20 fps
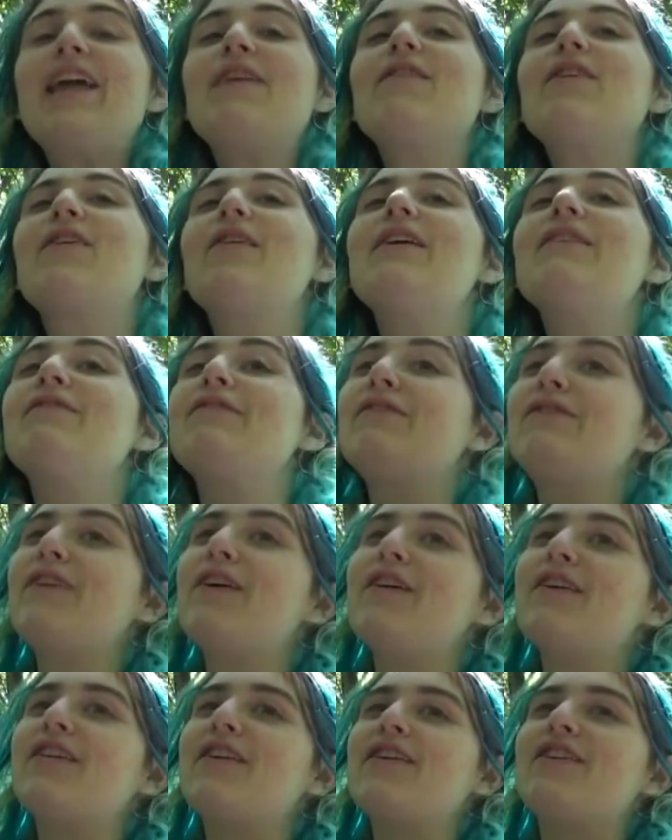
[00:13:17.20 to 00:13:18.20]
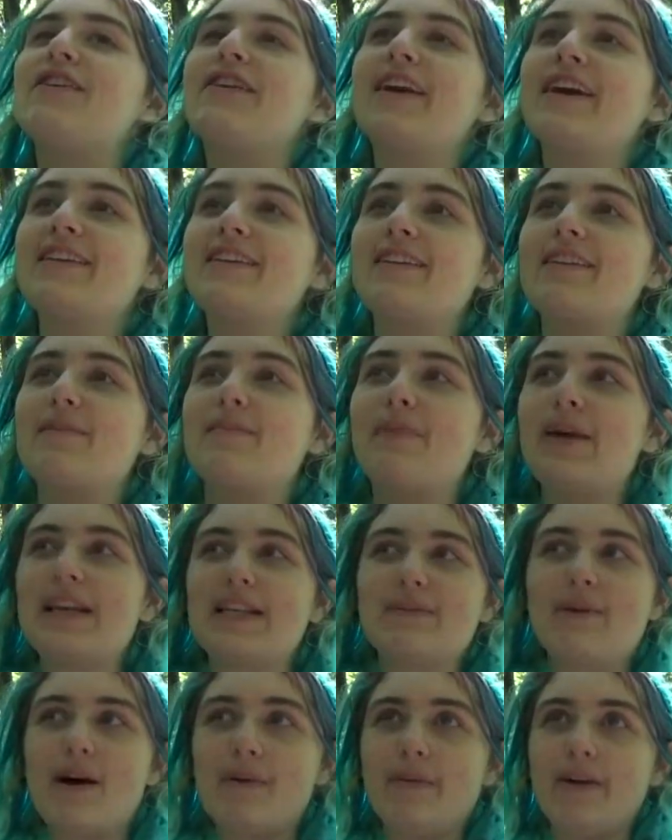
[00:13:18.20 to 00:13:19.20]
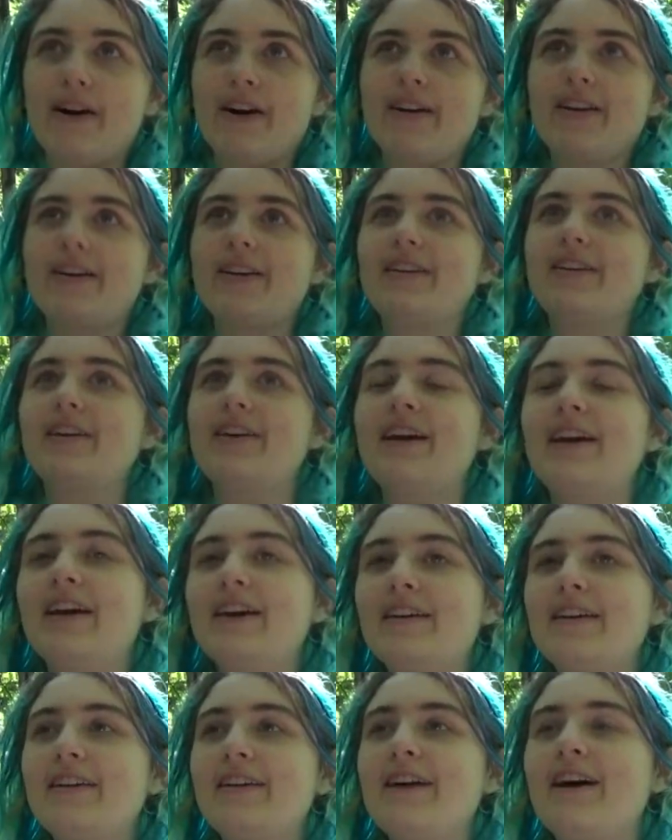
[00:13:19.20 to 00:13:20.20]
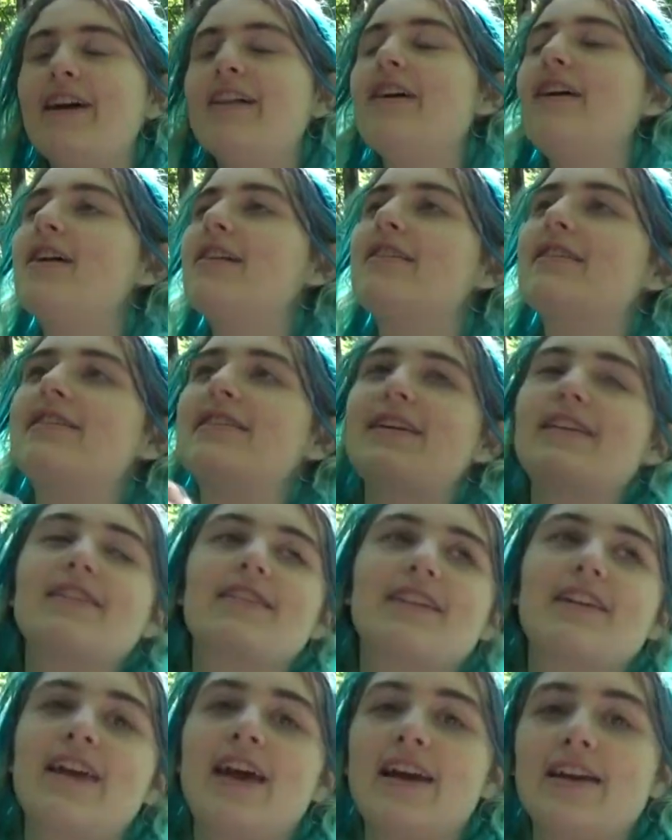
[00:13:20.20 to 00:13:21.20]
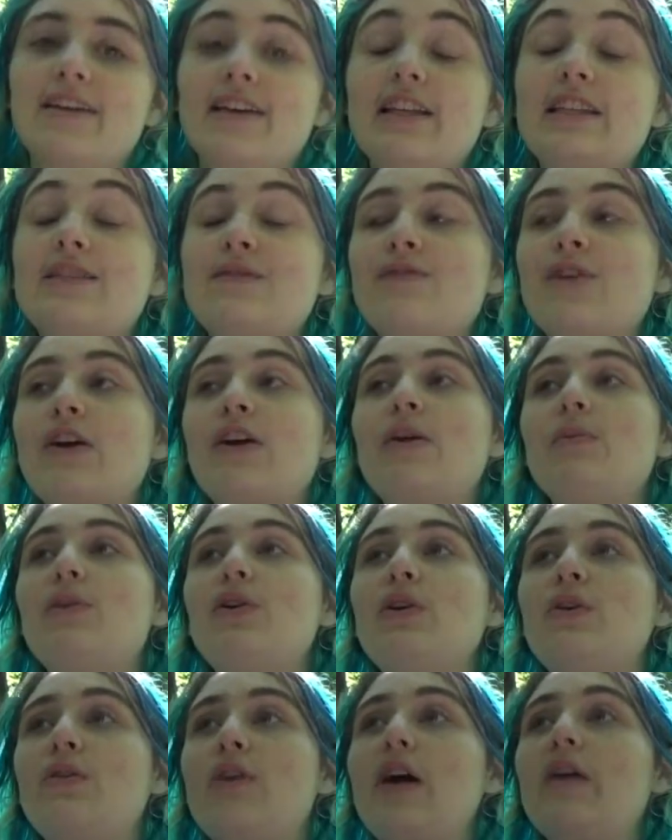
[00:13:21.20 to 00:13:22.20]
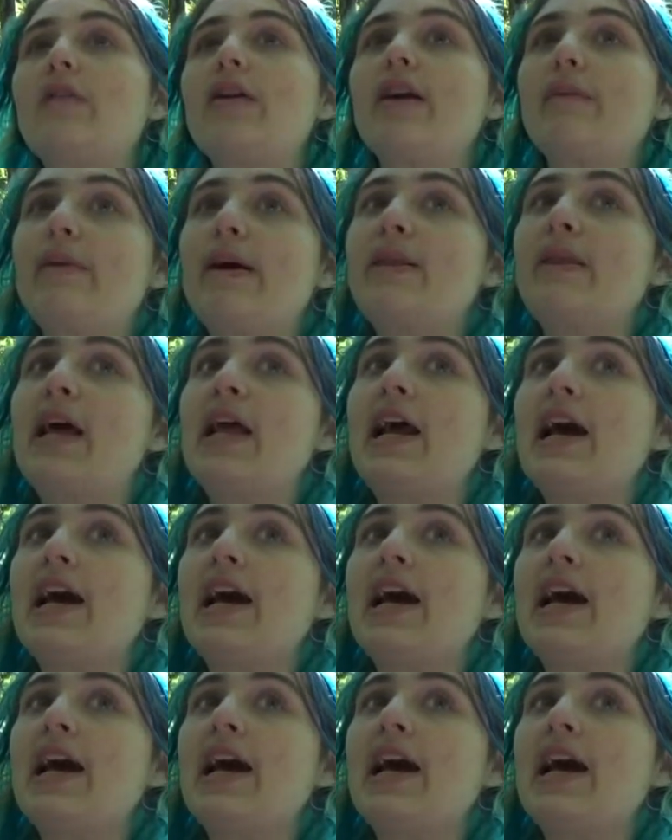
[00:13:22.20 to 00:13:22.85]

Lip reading: And if you go even further, you get to the baseball park. A lot of these things connect. It's very beautiful. I recommend that